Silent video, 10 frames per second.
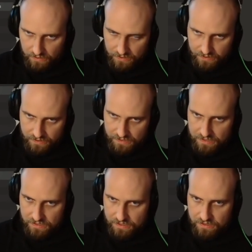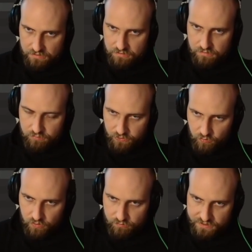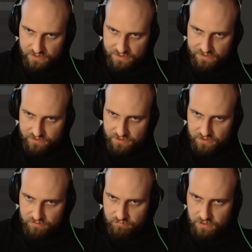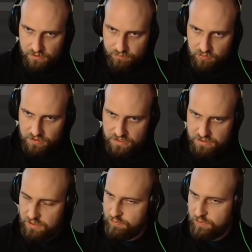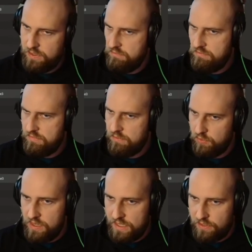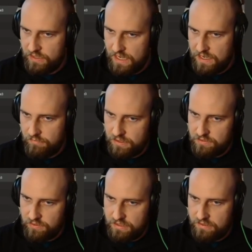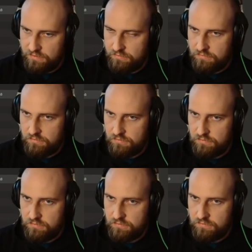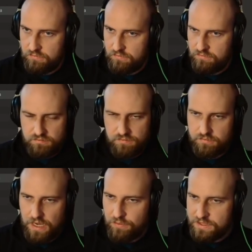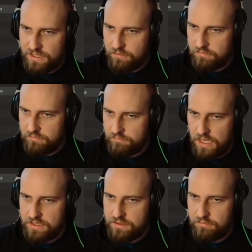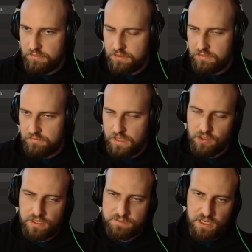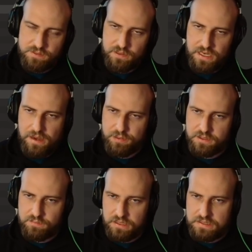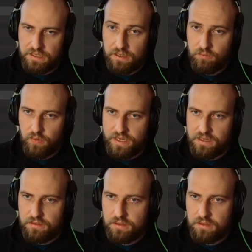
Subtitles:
I got 89.1% accuracy. My opponent actually played a more accurate game. That's crazy. How is that possible? I mean, I know that's possible. It happens, but it's like white.